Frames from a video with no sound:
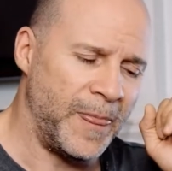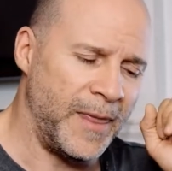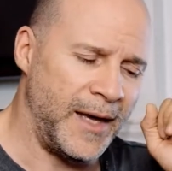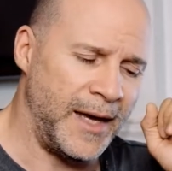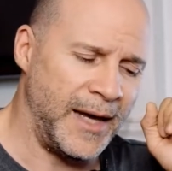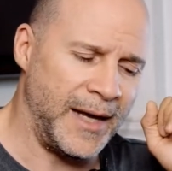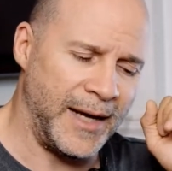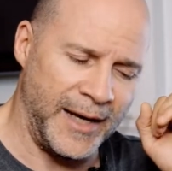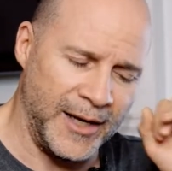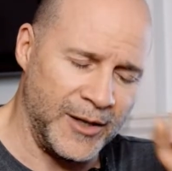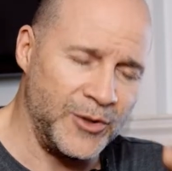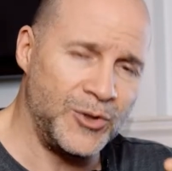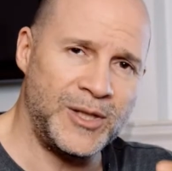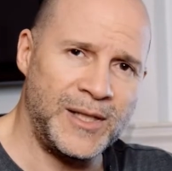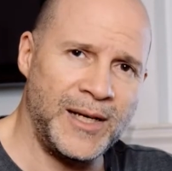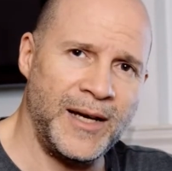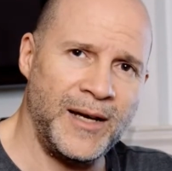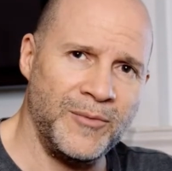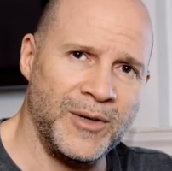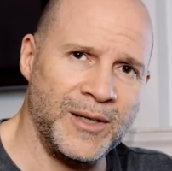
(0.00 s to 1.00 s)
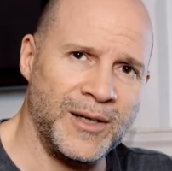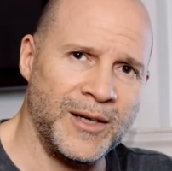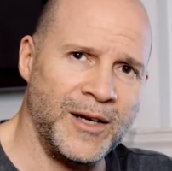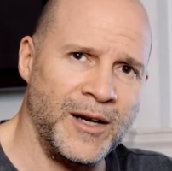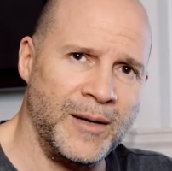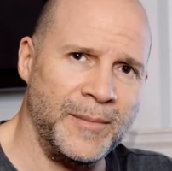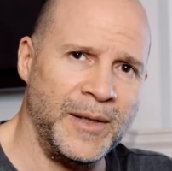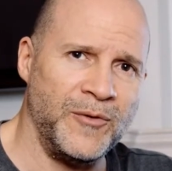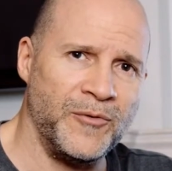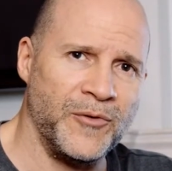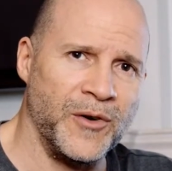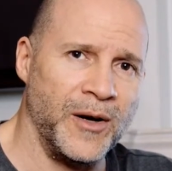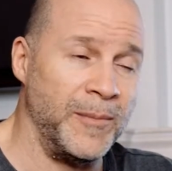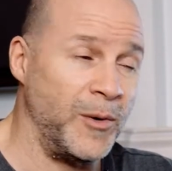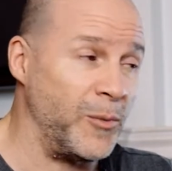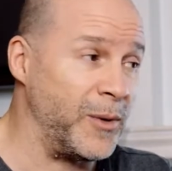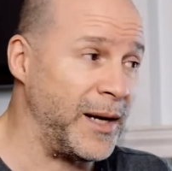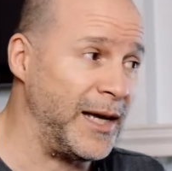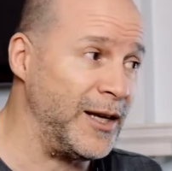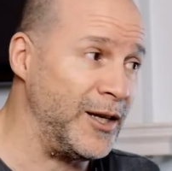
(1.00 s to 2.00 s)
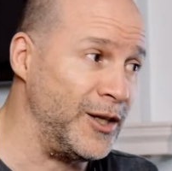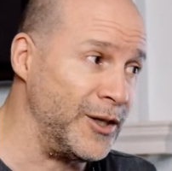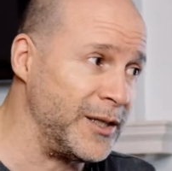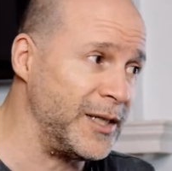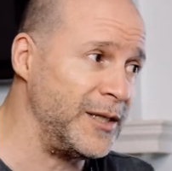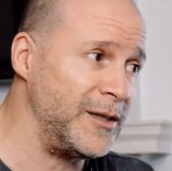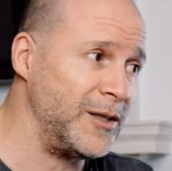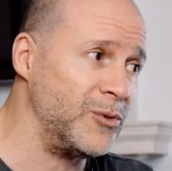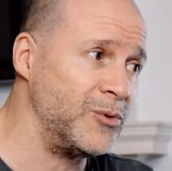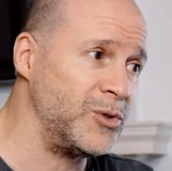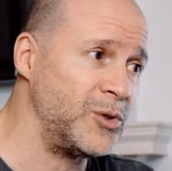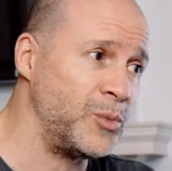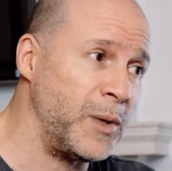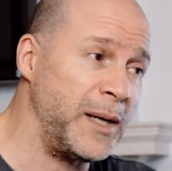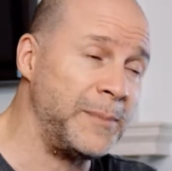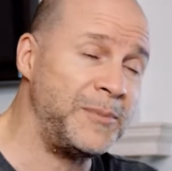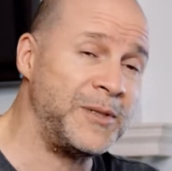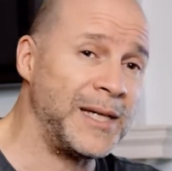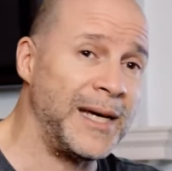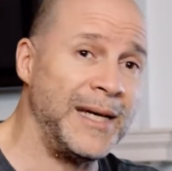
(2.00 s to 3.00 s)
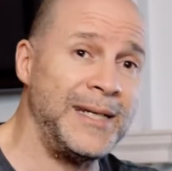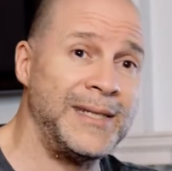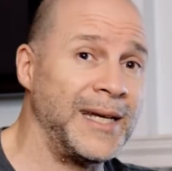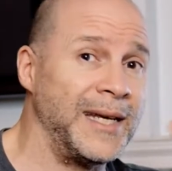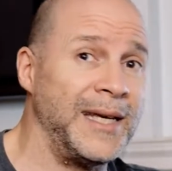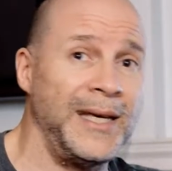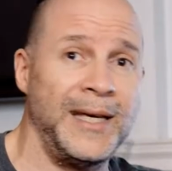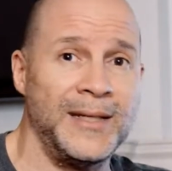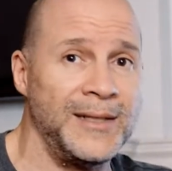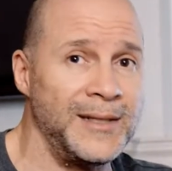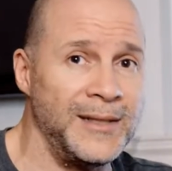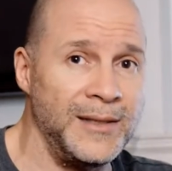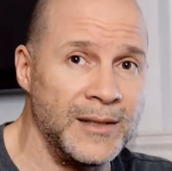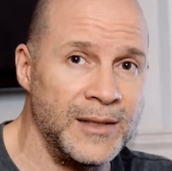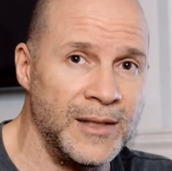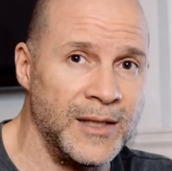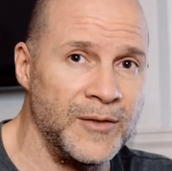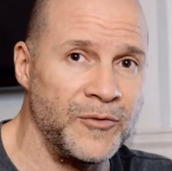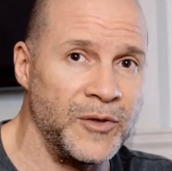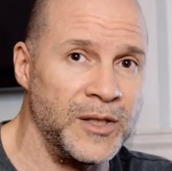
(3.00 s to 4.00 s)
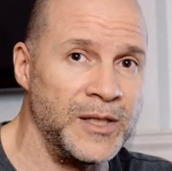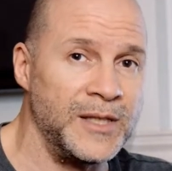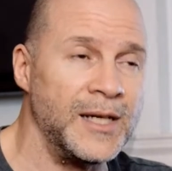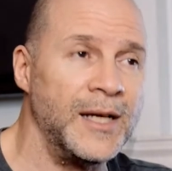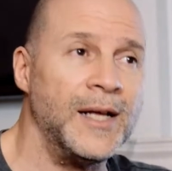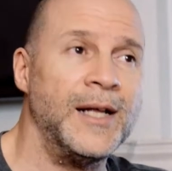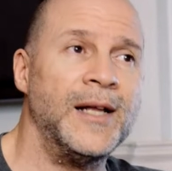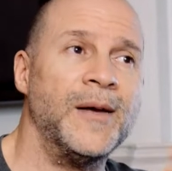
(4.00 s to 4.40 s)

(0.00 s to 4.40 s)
and I understand where they're coming from. And when I look at those websites, I can't see the difference.